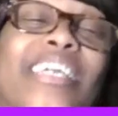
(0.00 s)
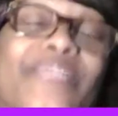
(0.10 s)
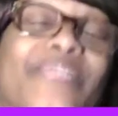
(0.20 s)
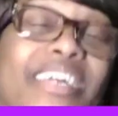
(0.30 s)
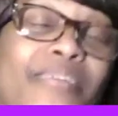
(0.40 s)

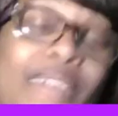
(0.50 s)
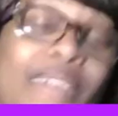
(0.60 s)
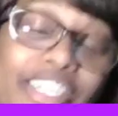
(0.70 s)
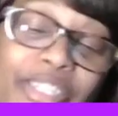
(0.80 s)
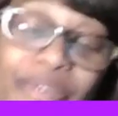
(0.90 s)
You want to
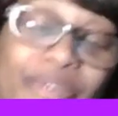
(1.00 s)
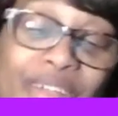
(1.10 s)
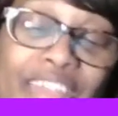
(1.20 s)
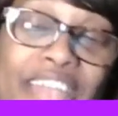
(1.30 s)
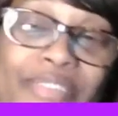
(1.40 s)
make
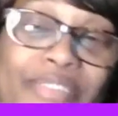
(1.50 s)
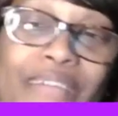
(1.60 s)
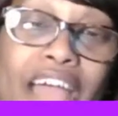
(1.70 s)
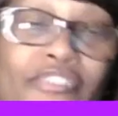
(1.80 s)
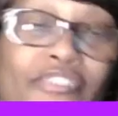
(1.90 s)
sure that
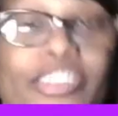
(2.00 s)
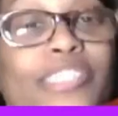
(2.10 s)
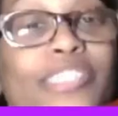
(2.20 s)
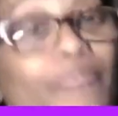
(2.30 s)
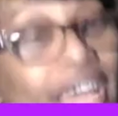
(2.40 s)
you have
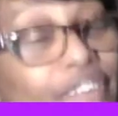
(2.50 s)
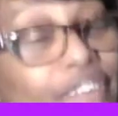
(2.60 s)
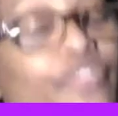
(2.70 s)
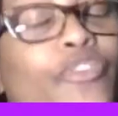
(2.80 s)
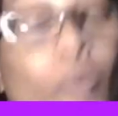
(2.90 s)

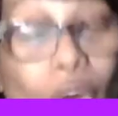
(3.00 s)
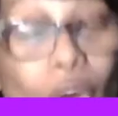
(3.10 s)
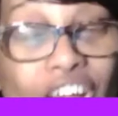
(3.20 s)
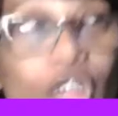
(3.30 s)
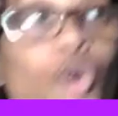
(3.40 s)
respect
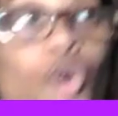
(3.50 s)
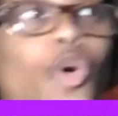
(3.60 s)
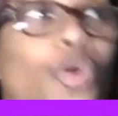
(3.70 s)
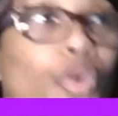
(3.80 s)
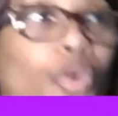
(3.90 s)
for
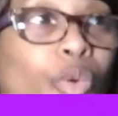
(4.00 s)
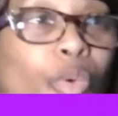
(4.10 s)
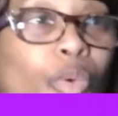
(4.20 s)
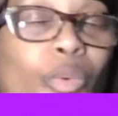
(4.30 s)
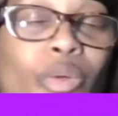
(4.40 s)

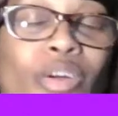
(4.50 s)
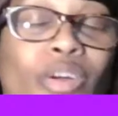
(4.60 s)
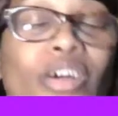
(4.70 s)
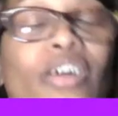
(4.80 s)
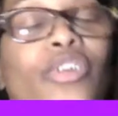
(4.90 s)
who
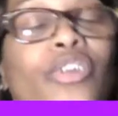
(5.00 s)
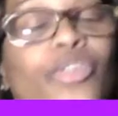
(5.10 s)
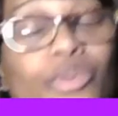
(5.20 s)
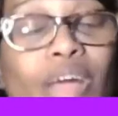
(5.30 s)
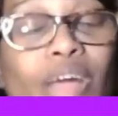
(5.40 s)

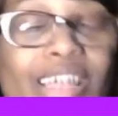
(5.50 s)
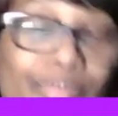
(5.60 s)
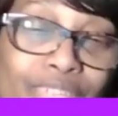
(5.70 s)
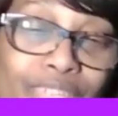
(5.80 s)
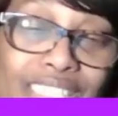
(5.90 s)
you are
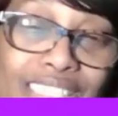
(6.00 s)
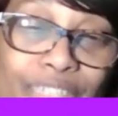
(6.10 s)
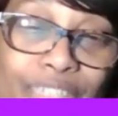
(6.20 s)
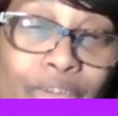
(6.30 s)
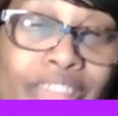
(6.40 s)
in
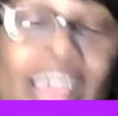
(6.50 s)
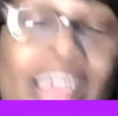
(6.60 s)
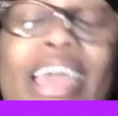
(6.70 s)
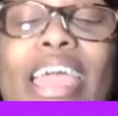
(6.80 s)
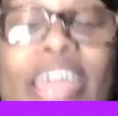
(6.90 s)
business with.
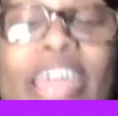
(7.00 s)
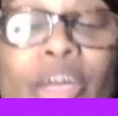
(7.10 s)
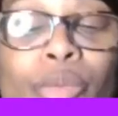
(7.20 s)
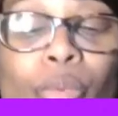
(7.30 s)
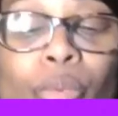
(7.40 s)

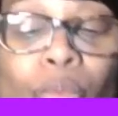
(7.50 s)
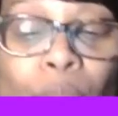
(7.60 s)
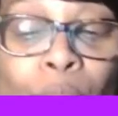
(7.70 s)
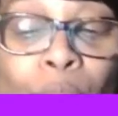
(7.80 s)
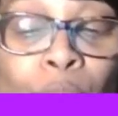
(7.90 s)
And
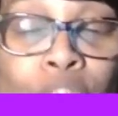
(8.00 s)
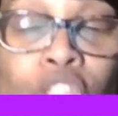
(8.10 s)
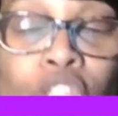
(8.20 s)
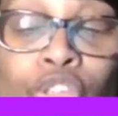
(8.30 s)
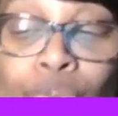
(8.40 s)

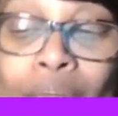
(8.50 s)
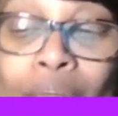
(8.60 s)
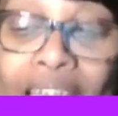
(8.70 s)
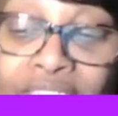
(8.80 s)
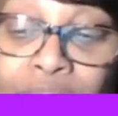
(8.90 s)
when you
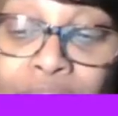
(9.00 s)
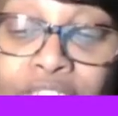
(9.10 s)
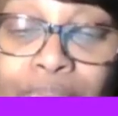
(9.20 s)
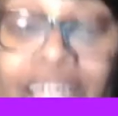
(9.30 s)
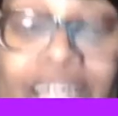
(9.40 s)
have that
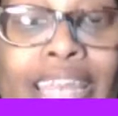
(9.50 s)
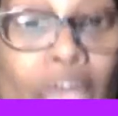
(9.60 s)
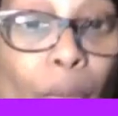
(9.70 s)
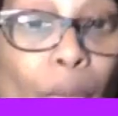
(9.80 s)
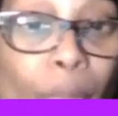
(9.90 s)
respect,
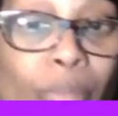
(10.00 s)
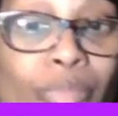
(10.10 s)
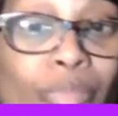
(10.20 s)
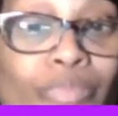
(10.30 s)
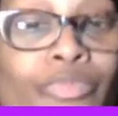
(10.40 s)
now,
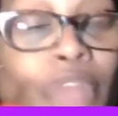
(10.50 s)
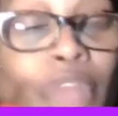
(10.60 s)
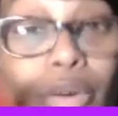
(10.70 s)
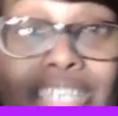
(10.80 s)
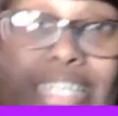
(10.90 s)

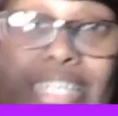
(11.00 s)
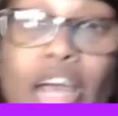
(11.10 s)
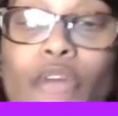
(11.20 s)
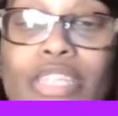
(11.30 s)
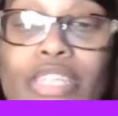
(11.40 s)
notice
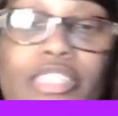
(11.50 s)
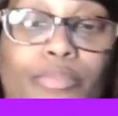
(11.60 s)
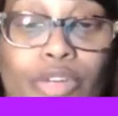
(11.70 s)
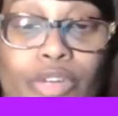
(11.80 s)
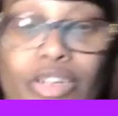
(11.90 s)
how
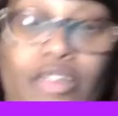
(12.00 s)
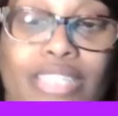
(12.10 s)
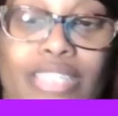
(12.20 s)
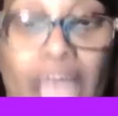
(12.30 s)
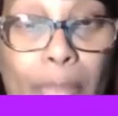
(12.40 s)
these are building on